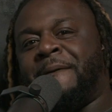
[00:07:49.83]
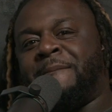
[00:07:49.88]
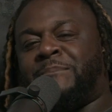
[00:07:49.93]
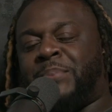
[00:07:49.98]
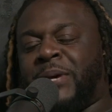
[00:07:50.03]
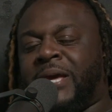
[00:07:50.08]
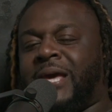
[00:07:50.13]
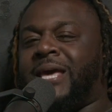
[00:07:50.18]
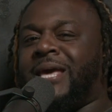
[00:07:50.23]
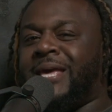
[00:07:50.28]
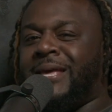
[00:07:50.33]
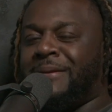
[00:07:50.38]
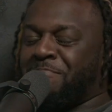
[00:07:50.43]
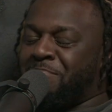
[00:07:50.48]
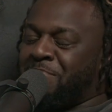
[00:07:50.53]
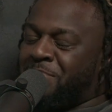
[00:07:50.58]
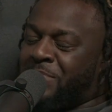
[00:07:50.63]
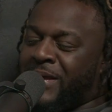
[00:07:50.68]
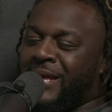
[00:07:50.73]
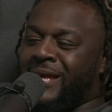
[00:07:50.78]
P
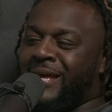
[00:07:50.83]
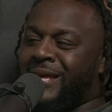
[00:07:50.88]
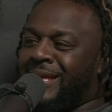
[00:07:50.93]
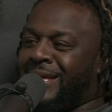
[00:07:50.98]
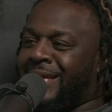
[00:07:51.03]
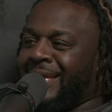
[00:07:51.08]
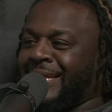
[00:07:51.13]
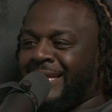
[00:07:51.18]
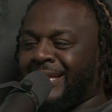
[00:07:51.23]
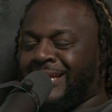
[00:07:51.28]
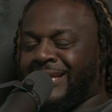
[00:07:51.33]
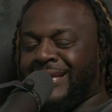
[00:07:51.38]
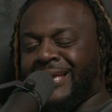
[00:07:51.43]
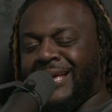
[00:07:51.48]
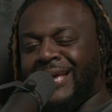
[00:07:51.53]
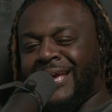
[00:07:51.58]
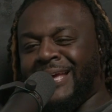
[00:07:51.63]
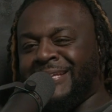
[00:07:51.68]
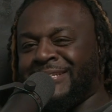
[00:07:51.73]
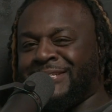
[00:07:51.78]
P
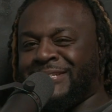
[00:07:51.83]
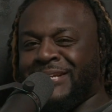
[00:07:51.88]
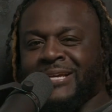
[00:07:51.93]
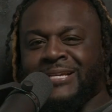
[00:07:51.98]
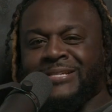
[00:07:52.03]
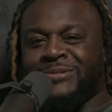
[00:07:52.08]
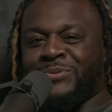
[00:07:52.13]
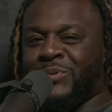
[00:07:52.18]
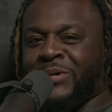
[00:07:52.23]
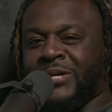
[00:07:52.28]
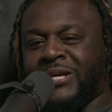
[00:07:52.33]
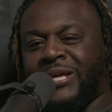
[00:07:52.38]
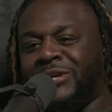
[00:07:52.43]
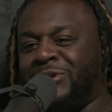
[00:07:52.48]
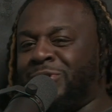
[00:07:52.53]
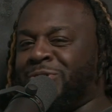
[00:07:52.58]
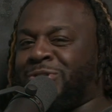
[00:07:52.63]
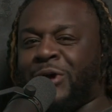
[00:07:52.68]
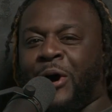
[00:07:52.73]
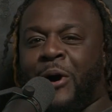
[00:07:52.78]
is is what he
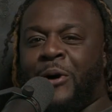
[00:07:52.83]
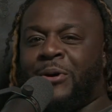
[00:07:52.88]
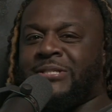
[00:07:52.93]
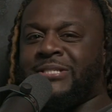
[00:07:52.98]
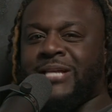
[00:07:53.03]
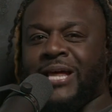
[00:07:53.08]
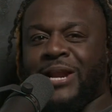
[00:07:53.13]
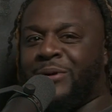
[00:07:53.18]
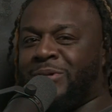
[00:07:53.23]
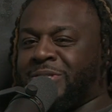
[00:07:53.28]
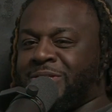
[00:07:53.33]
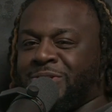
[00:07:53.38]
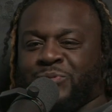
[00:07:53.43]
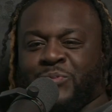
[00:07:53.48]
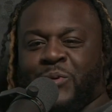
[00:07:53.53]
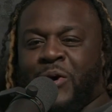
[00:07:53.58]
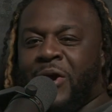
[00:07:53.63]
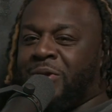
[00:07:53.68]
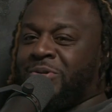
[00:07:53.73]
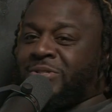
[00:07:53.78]
used to always say. That was his
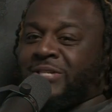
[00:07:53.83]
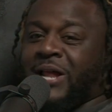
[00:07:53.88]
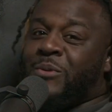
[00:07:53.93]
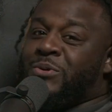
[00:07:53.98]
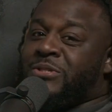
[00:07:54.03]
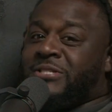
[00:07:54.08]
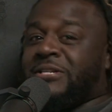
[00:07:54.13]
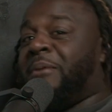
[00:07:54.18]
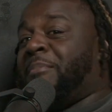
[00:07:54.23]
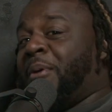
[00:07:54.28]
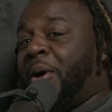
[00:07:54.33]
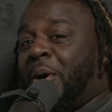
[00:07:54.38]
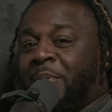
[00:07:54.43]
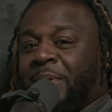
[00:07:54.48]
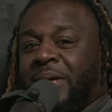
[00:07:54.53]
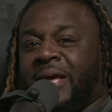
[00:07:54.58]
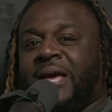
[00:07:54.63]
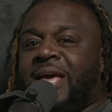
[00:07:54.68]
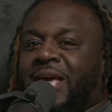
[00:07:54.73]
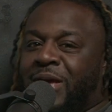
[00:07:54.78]
word. It was like, "What's right. up,
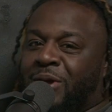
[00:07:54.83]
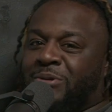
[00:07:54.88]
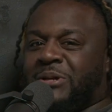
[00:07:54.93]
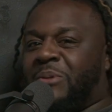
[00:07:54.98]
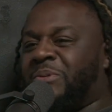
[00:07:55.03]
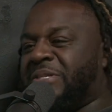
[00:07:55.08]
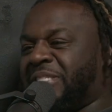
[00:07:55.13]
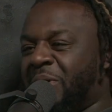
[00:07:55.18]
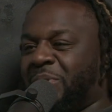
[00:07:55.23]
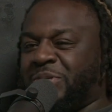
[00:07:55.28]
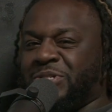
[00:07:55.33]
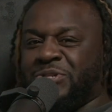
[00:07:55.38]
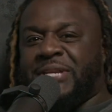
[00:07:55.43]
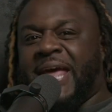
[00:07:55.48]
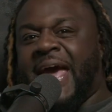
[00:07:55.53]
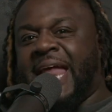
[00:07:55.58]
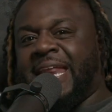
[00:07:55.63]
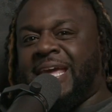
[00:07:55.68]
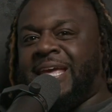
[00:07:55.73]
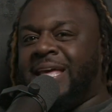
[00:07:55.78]
homie?" He was yeah. like, "What's up with you,
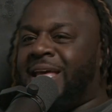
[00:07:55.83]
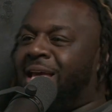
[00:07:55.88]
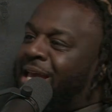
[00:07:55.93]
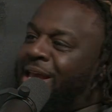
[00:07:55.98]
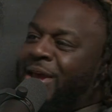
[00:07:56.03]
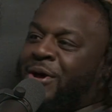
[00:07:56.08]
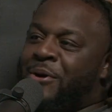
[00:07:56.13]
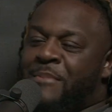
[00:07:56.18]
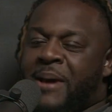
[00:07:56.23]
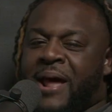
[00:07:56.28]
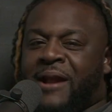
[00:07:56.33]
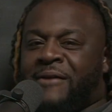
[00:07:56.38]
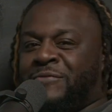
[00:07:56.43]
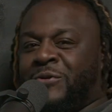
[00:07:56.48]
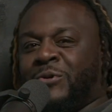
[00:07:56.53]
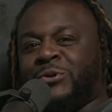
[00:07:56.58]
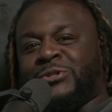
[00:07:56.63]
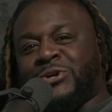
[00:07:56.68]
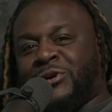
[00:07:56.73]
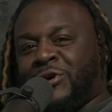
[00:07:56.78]
daddy?" Yeah. It don't matter if
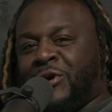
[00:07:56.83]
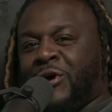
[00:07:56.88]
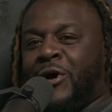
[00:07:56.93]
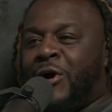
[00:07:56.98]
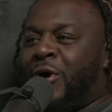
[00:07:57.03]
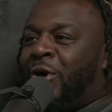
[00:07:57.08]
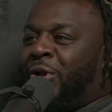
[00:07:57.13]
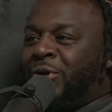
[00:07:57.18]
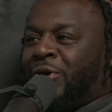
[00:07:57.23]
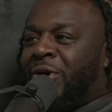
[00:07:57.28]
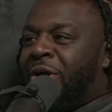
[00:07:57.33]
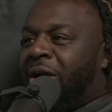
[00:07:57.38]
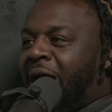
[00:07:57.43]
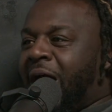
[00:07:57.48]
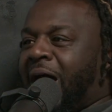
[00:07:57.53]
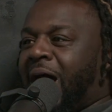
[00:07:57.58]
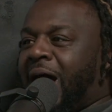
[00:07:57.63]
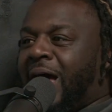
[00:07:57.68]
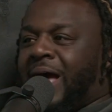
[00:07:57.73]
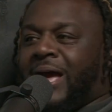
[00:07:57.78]
you was a girl or a
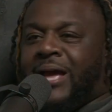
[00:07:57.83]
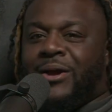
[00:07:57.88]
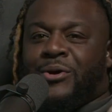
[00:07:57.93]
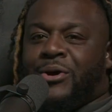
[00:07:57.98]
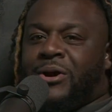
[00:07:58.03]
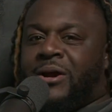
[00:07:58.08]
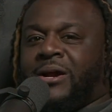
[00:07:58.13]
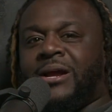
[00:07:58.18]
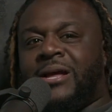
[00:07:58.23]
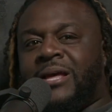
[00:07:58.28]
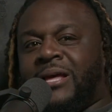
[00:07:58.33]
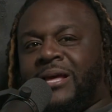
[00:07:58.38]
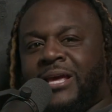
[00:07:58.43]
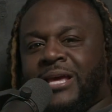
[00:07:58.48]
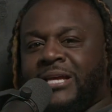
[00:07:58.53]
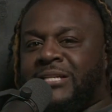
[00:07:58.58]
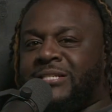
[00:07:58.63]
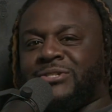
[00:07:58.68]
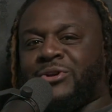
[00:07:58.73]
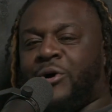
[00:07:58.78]
guy, or
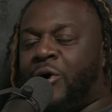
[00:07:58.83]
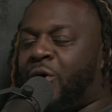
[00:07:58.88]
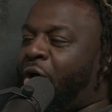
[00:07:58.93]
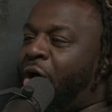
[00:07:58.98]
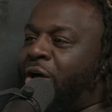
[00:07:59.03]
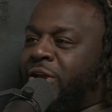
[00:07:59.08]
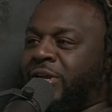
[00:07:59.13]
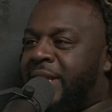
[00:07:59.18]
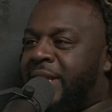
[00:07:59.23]
he's just gonna call you